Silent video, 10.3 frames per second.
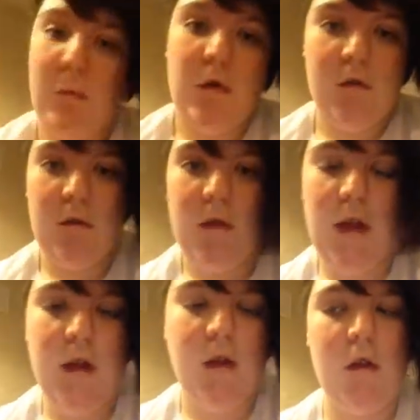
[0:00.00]
World
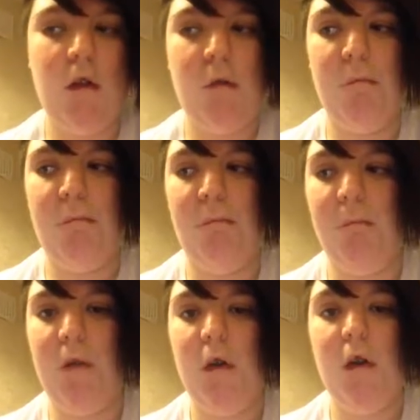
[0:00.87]
in um,
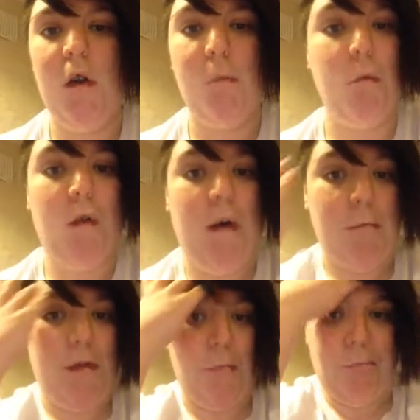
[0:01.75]

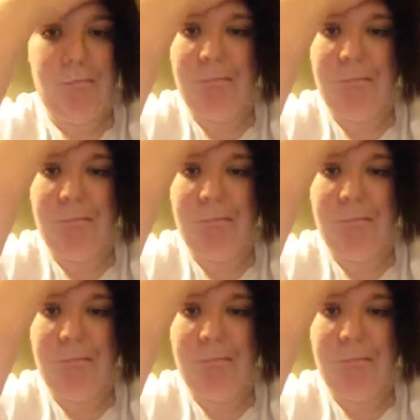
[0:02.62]
Wolverhampton.